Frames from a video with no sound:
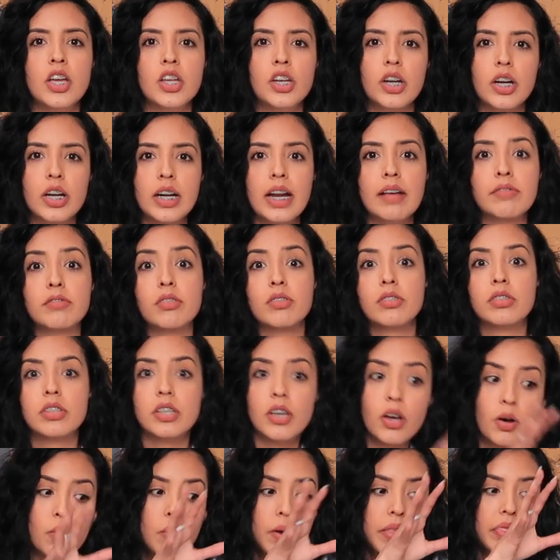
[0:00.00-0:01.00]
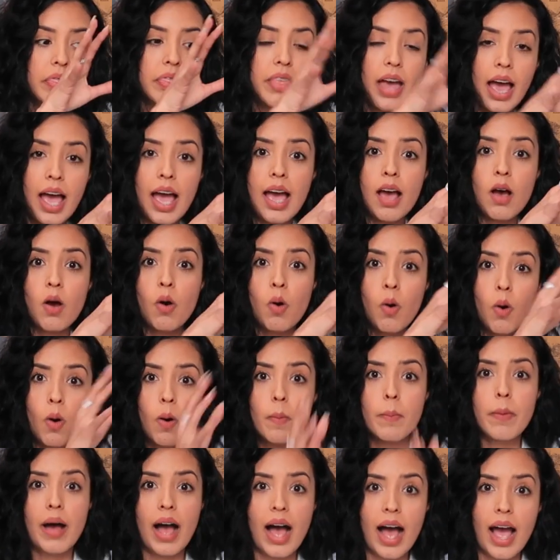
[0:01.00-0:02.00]
you're gonna have to deal with that
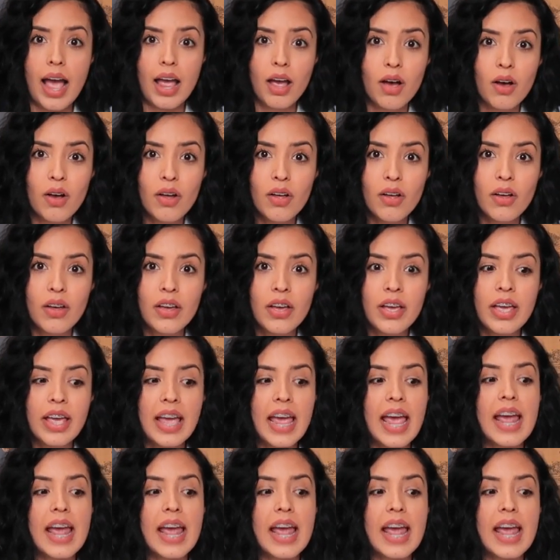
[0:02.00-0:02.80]
whole pile